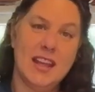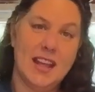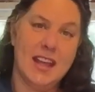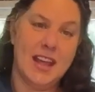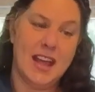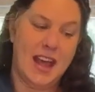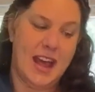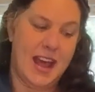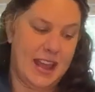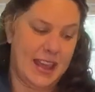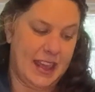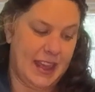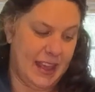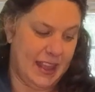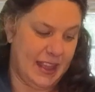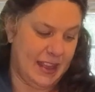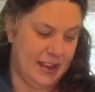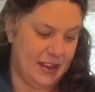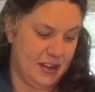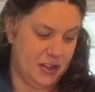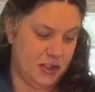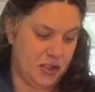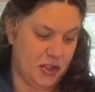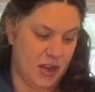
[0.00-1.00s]
I
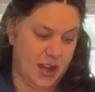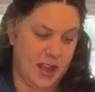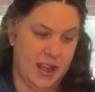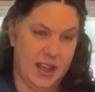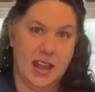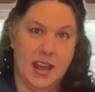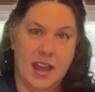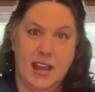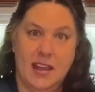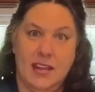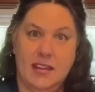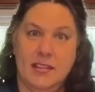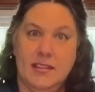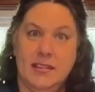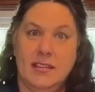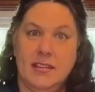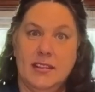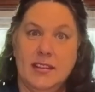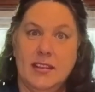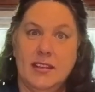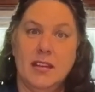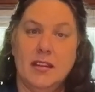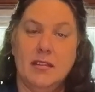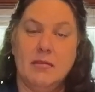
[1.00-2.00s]
can try and
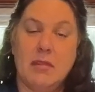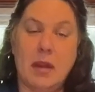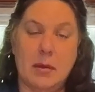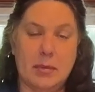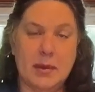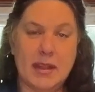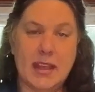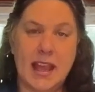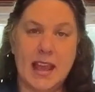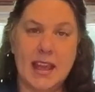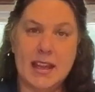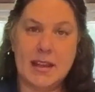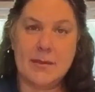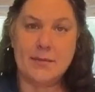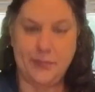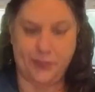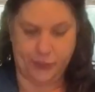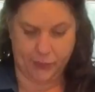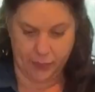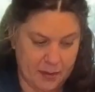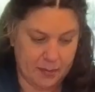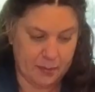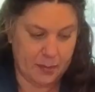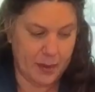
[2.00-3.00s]
replicate it.
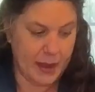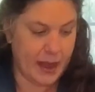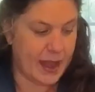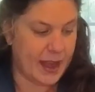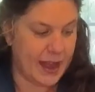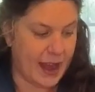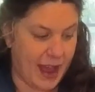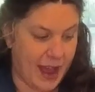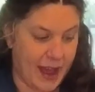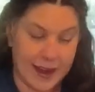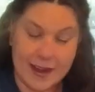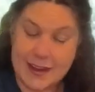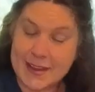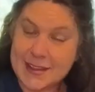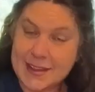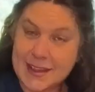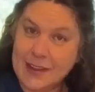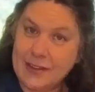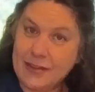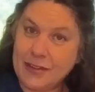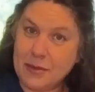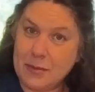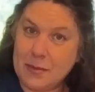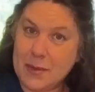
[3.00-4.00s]
But honestly,
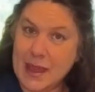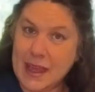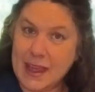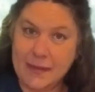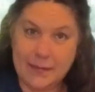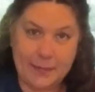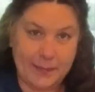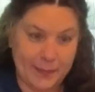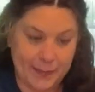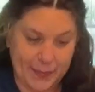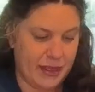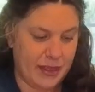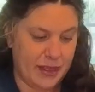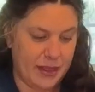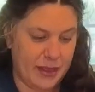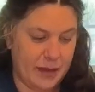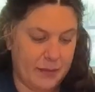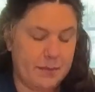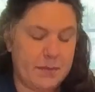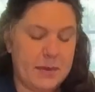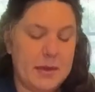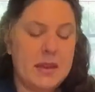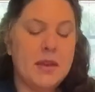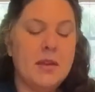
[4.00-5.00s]
for me, the
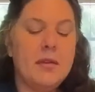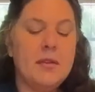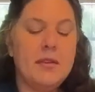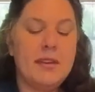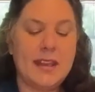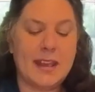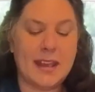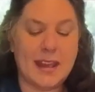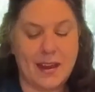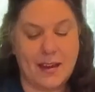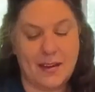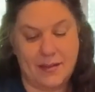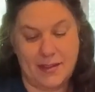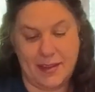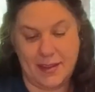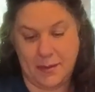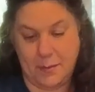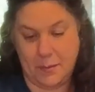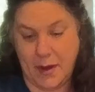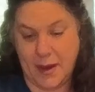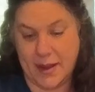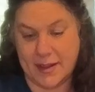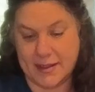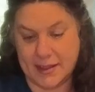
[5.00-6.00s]
beauty of this
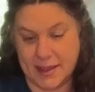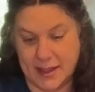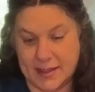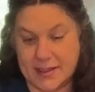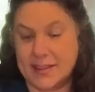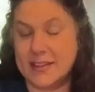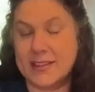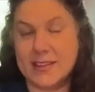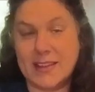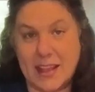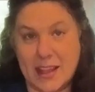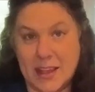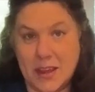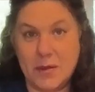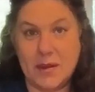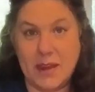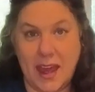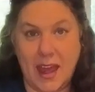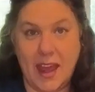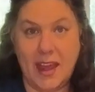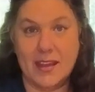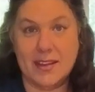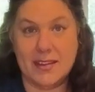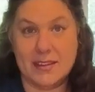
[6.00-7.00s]
process is that you
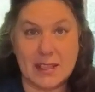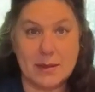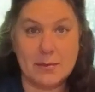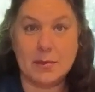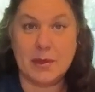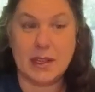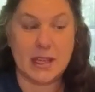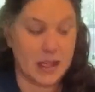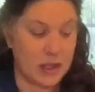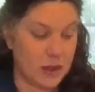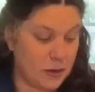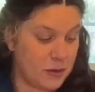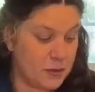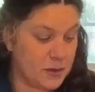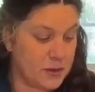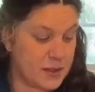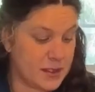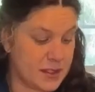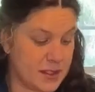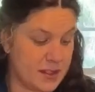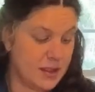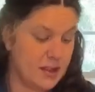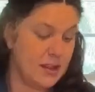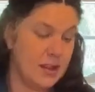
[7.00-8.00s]
can simply
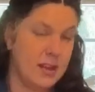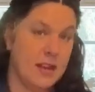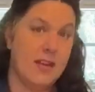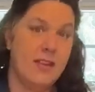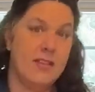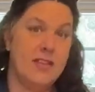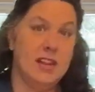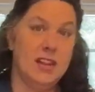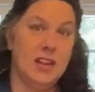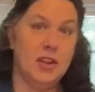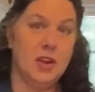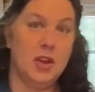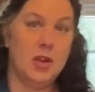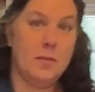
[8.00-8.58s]
use the little